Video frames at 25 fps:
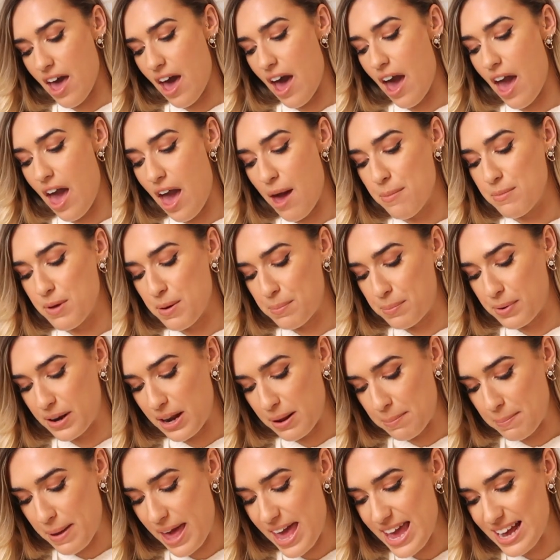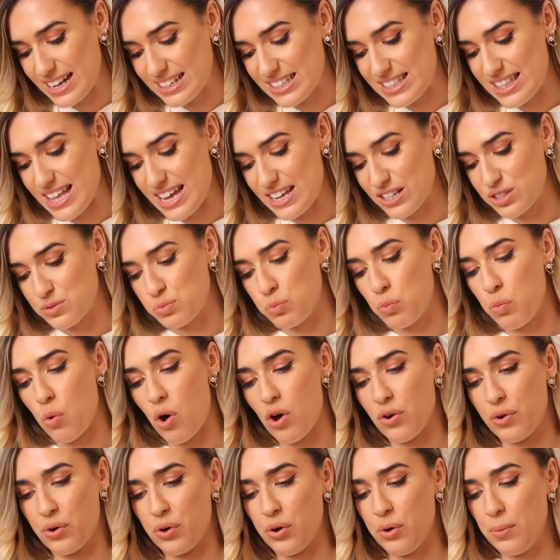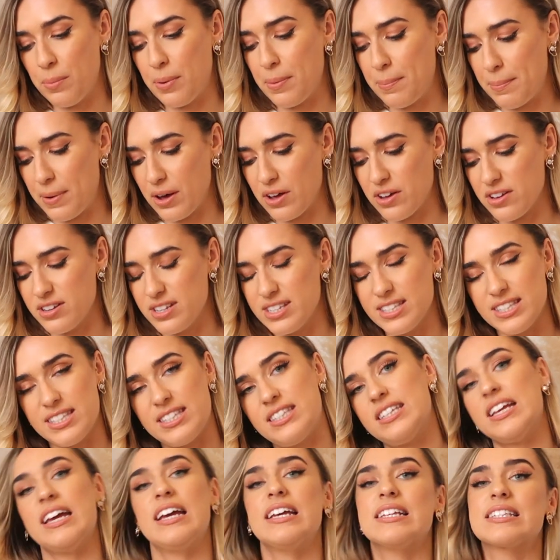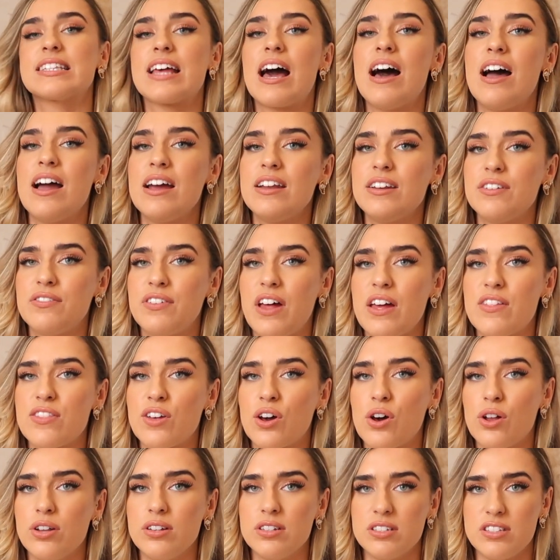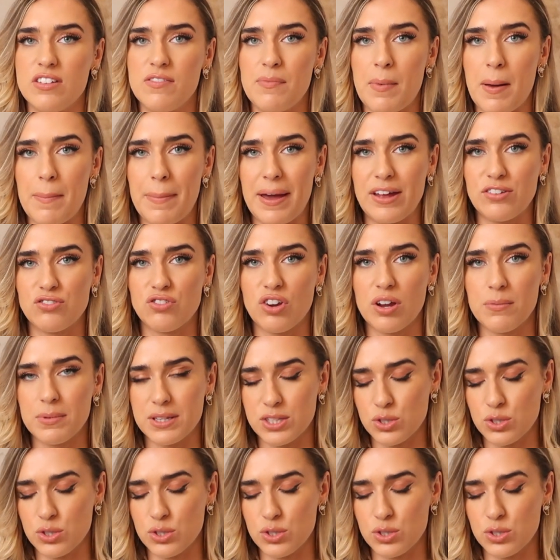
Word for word: Um, but I picked this one up because it's kind of like the colours of my bedroom.